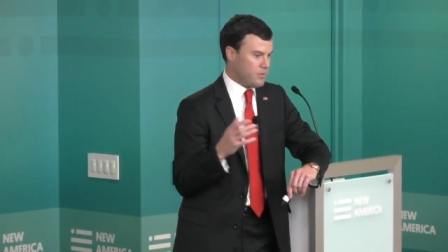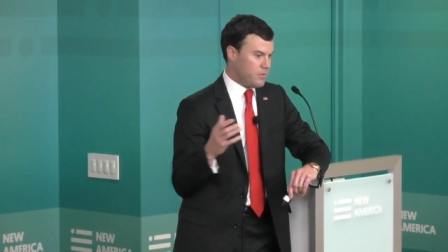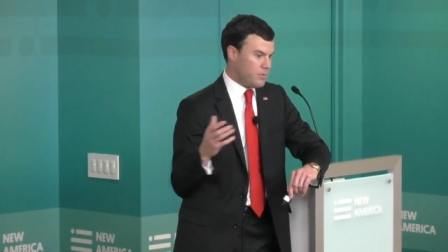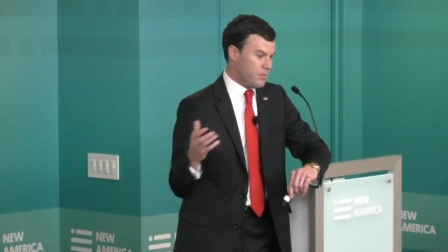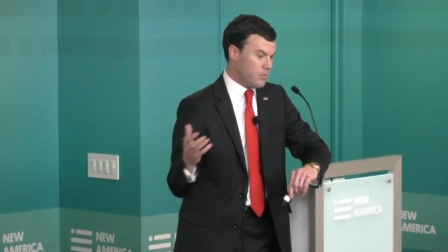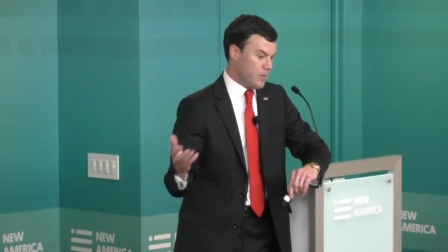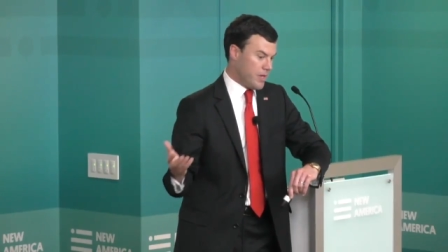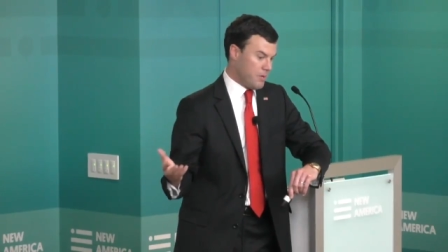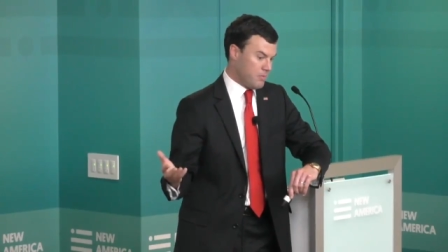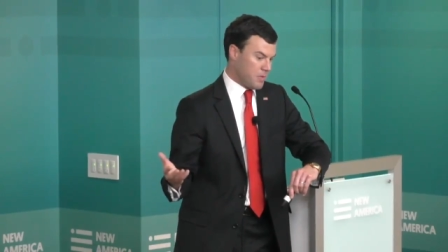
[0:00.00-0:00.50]

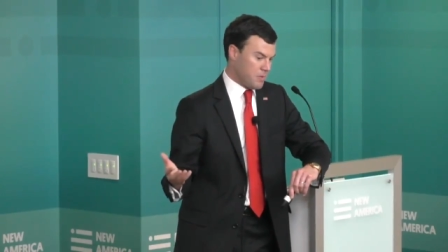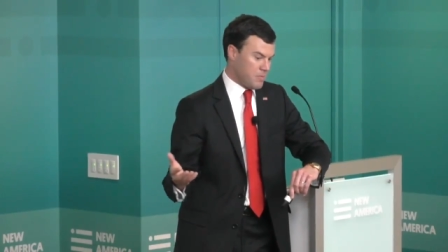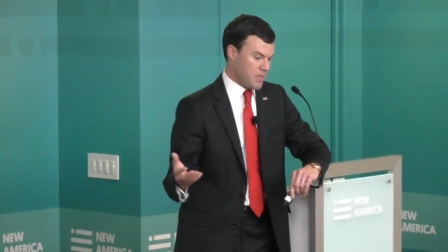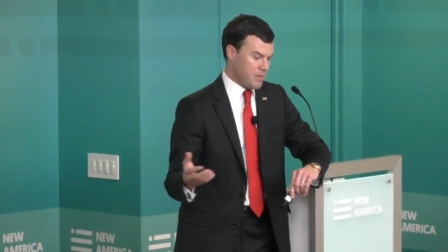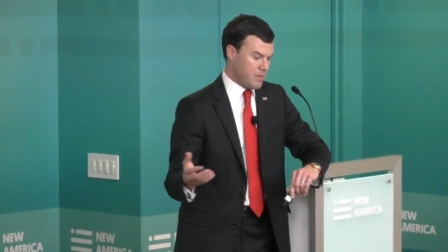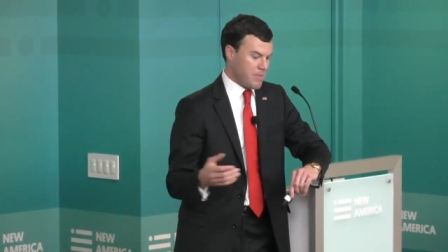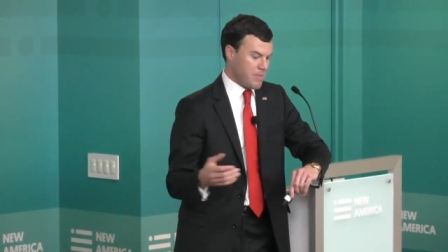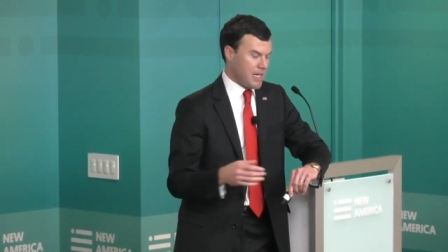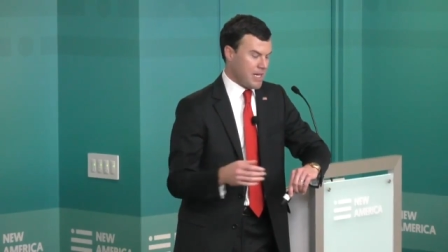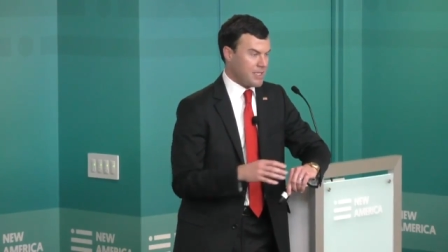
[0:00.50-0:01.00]
to
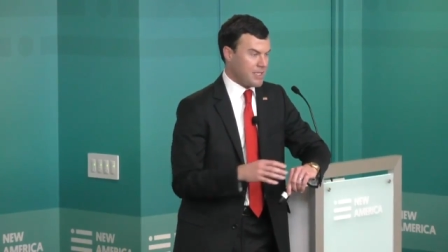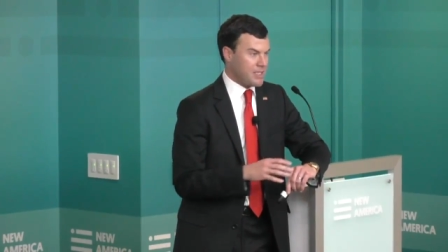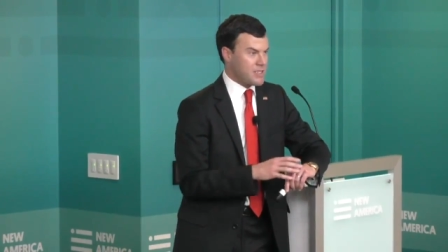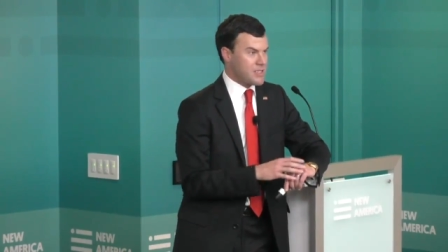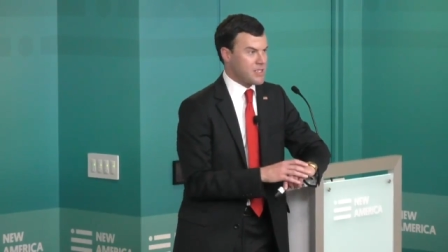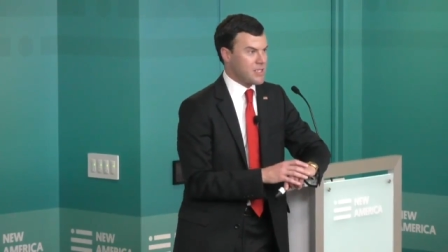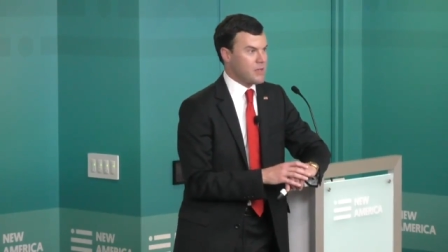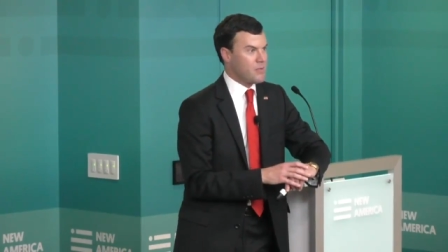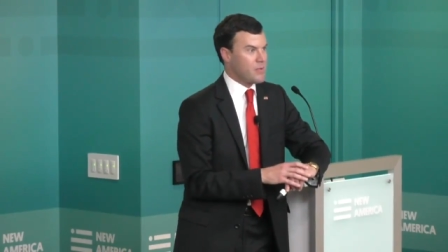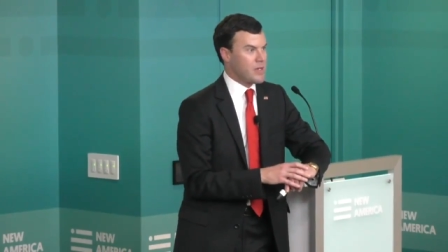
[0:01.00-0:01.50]
implement a
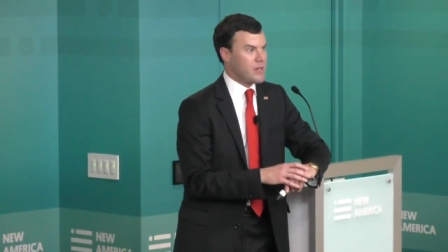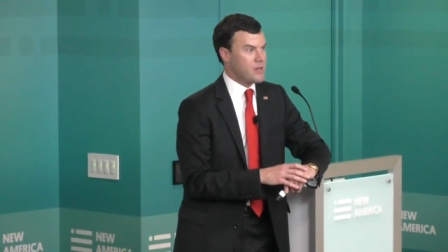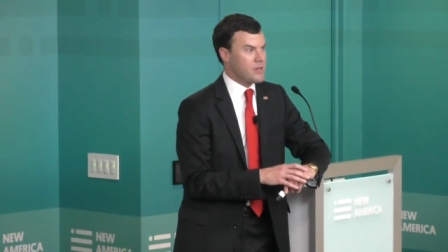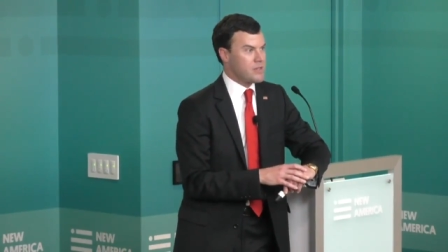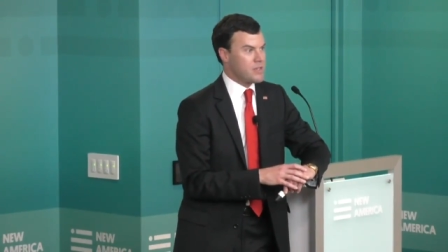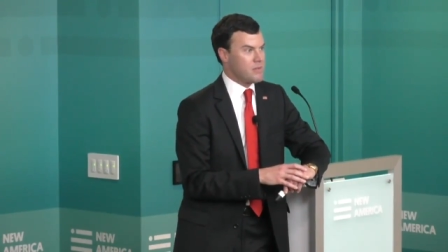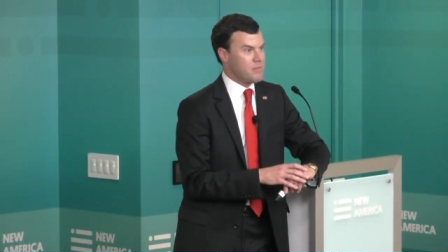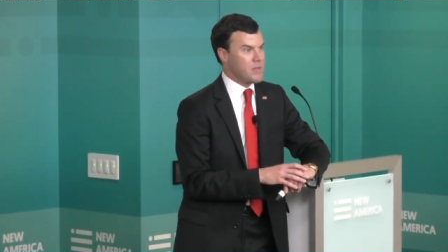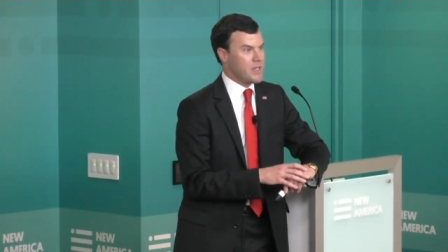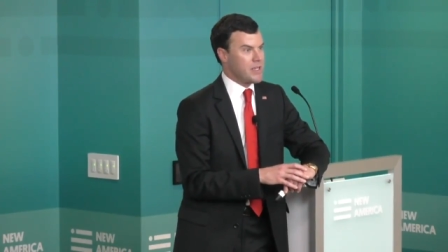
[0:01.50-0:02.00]
policy where
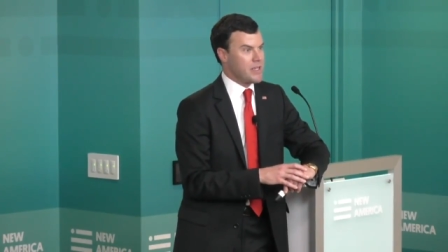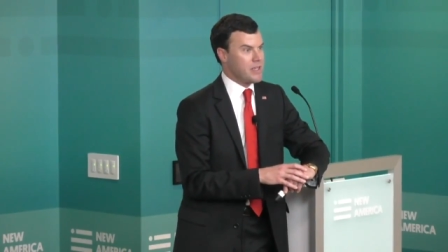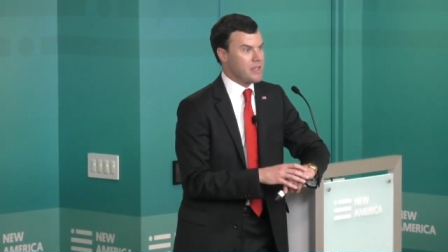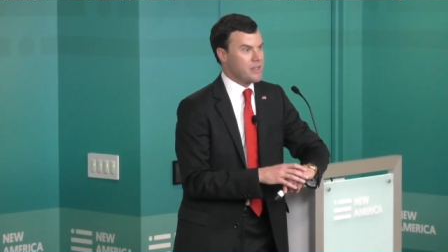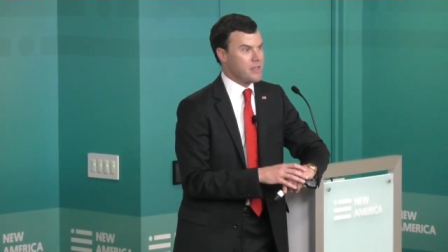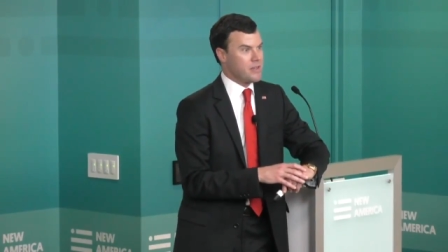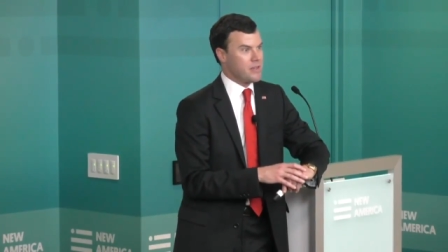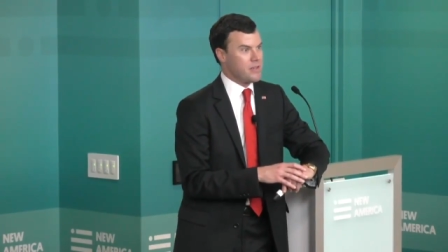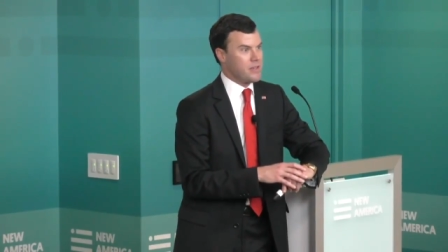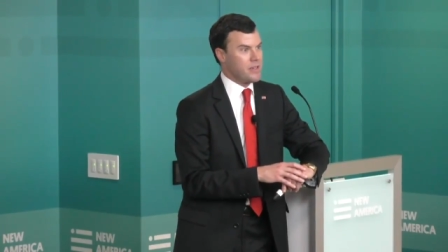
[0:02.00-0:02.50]

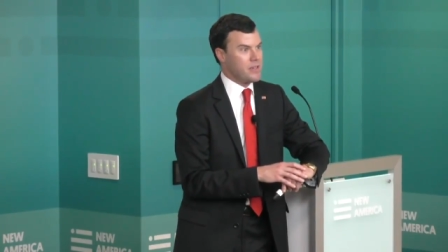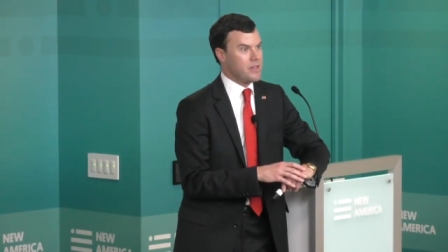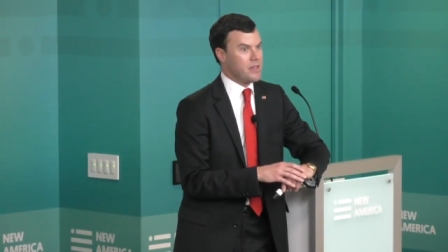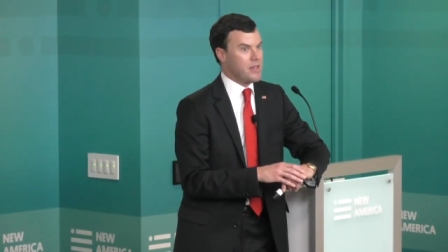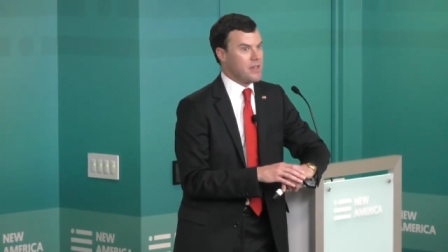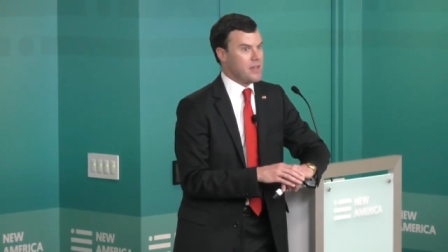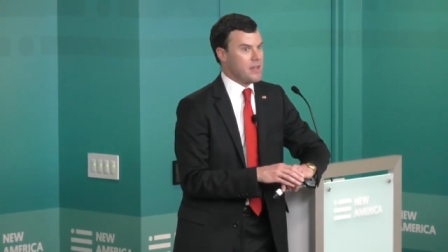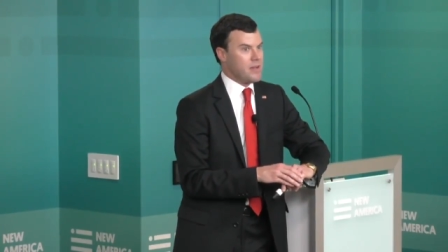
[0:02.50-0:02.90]
somebody could